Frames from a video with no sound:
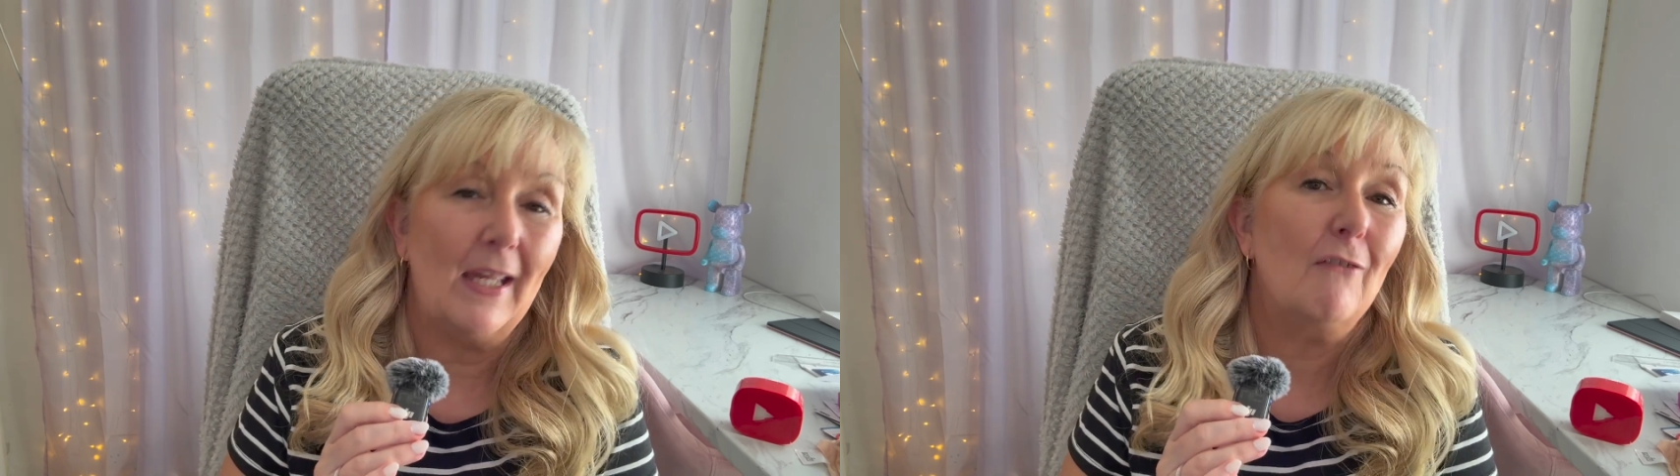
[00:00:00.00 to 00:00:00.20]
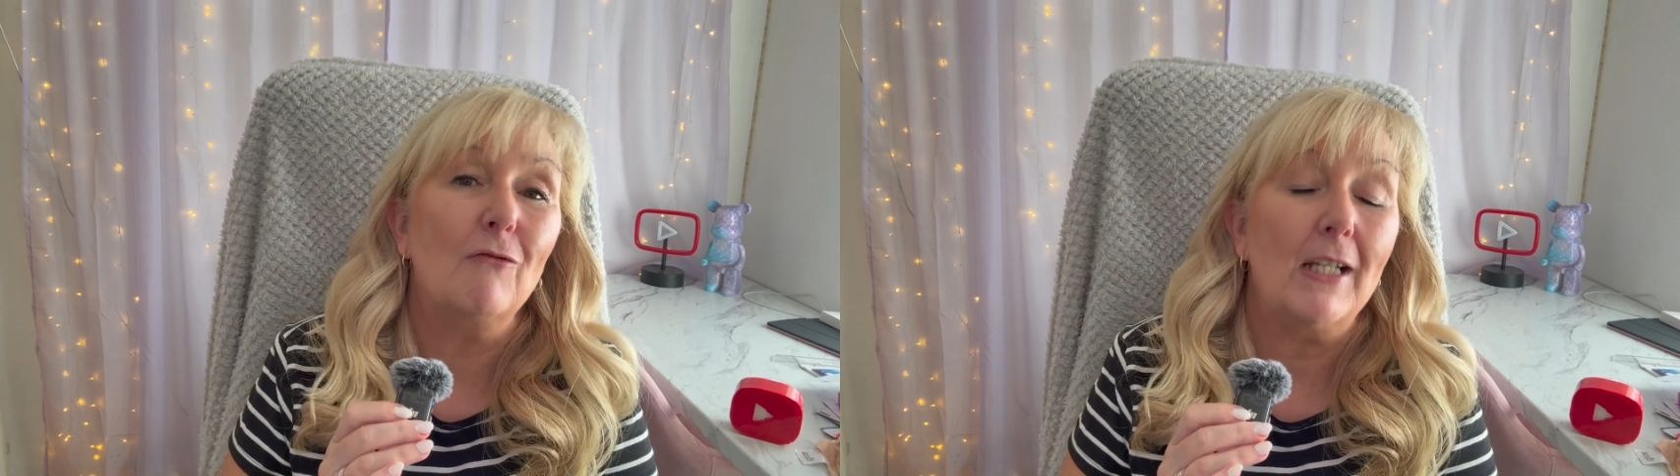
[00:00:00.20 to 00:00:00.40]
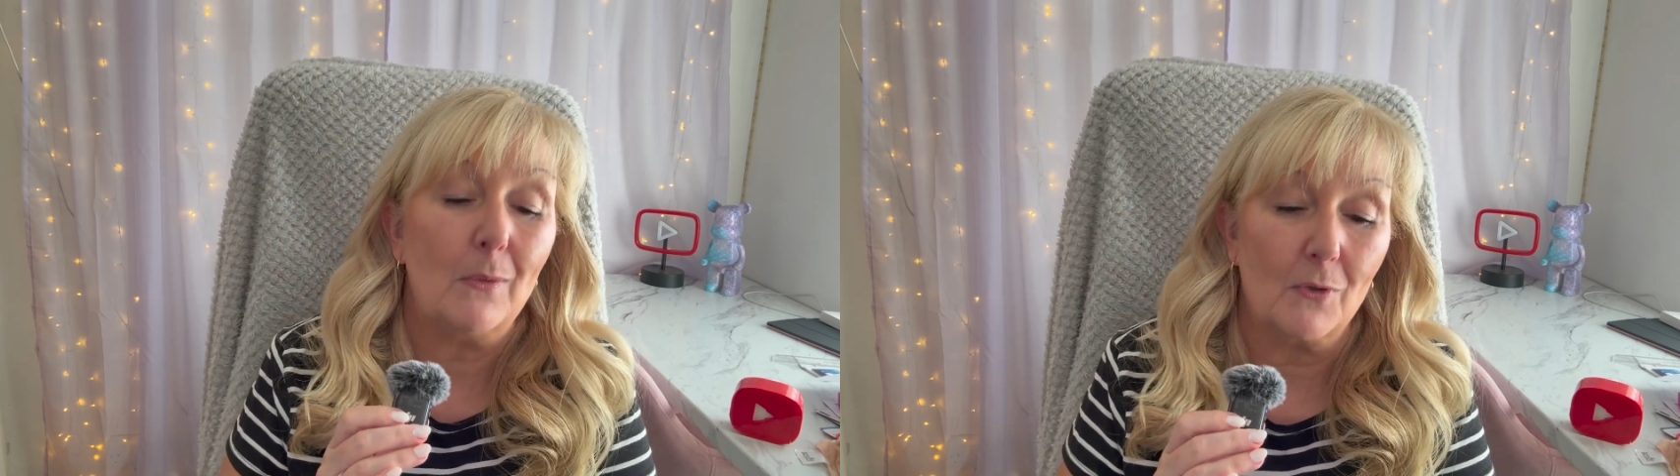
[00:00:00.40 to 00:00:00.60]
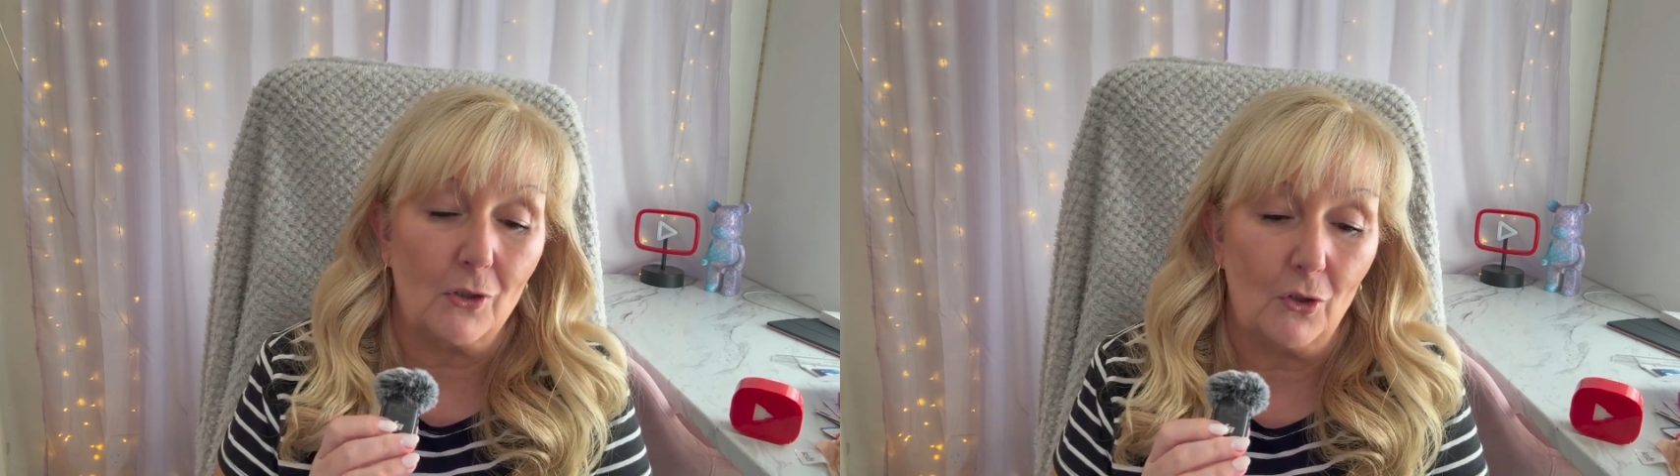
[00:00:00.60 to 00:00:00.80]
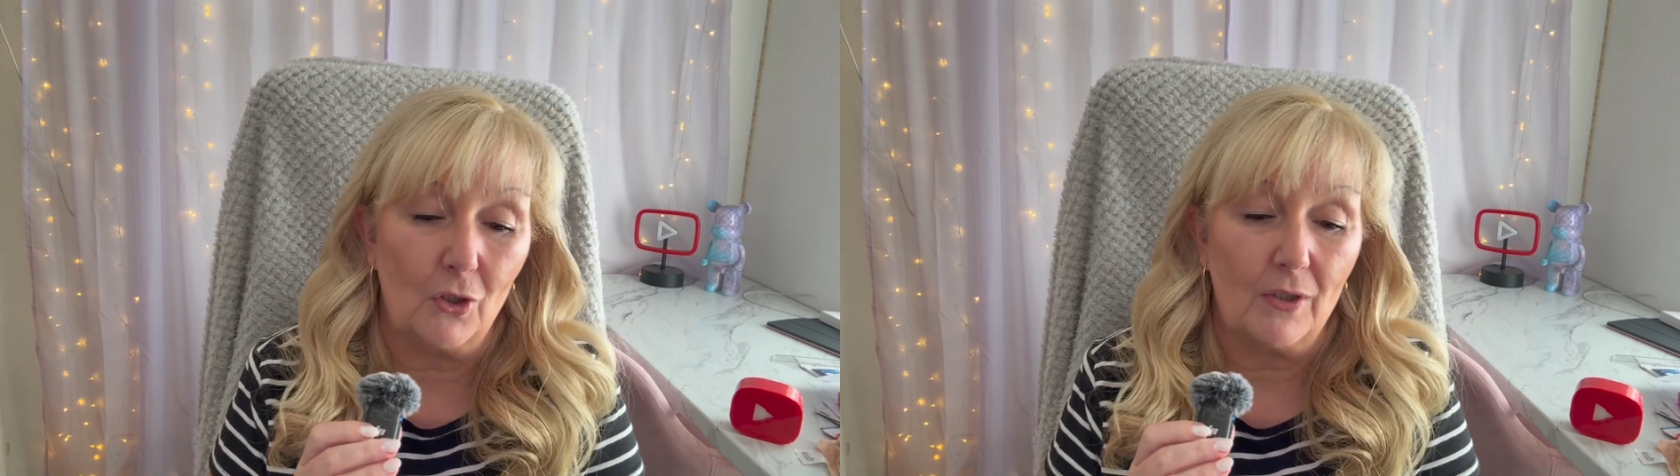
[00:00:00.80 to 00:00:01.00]
It really
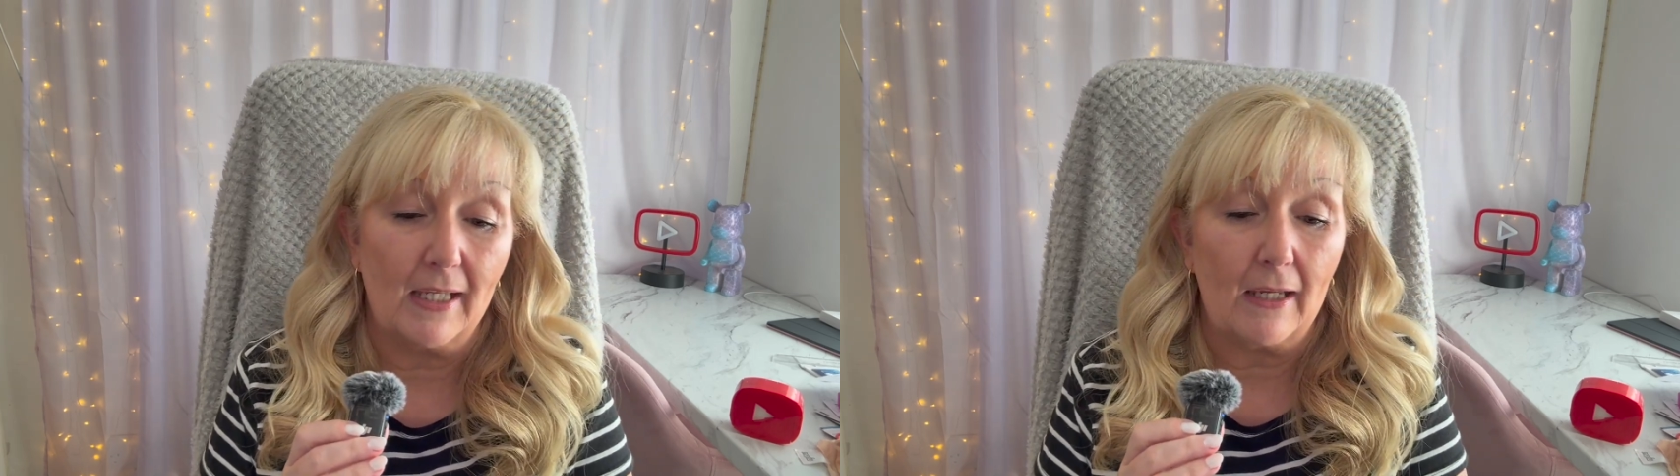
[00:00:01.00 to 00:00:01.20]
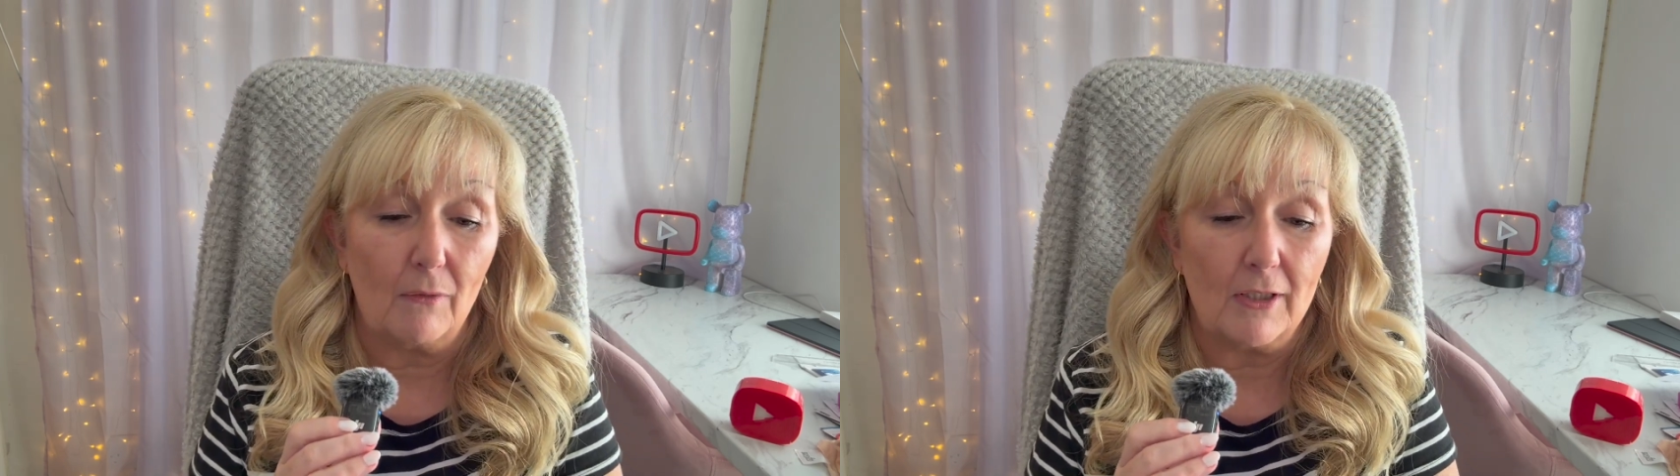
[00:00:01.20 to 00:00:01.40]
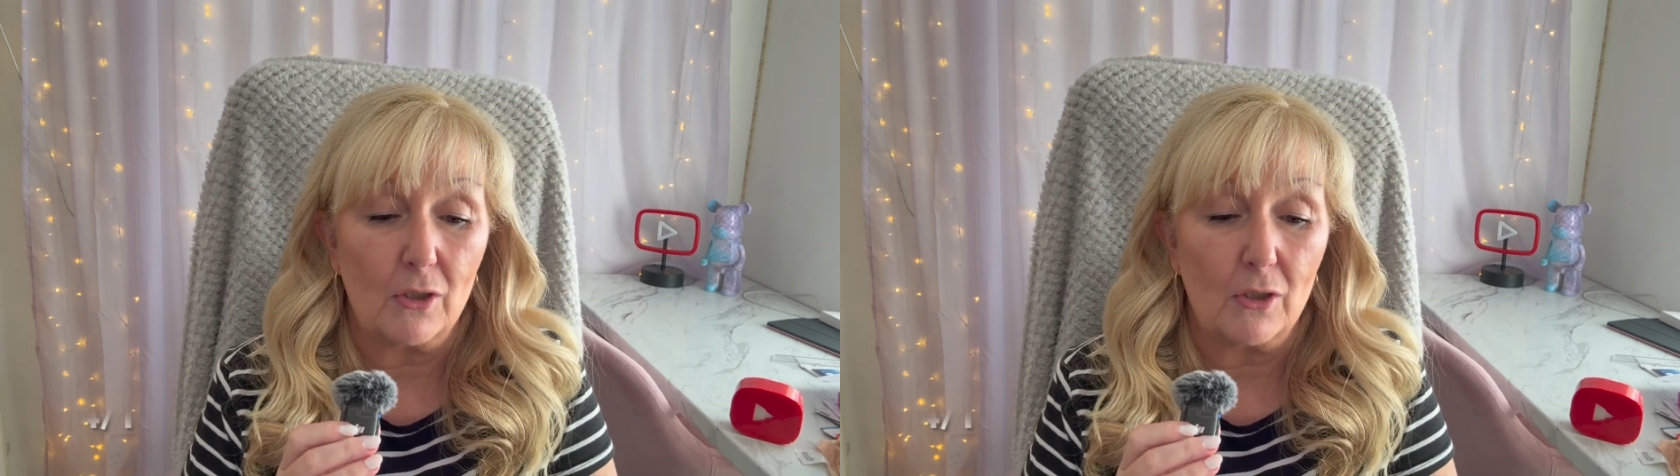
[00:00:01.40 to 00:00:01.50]
wasn't good. They only